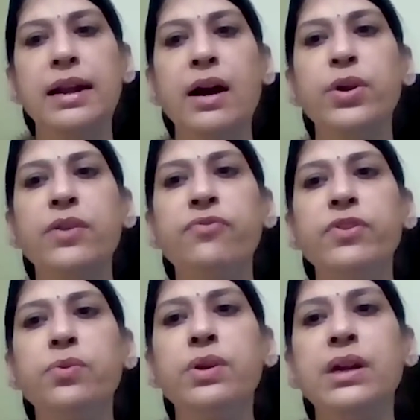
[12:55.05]
Now if
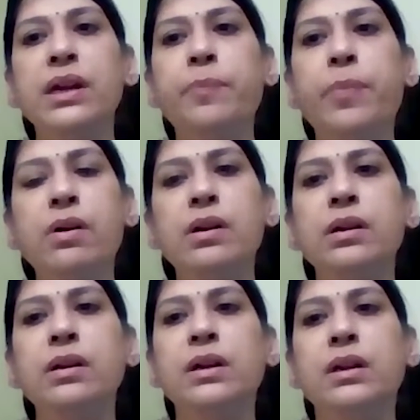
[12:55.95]
you keep
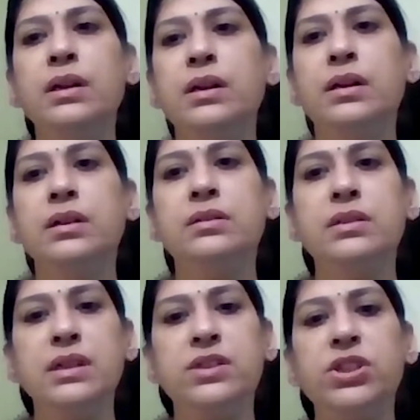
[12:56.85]
on
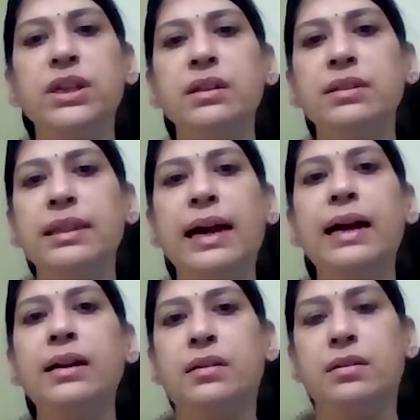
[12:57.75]
teaching
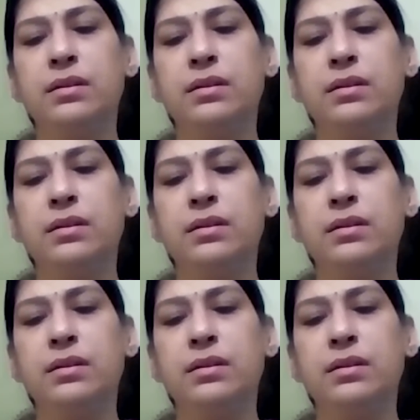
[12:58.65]
that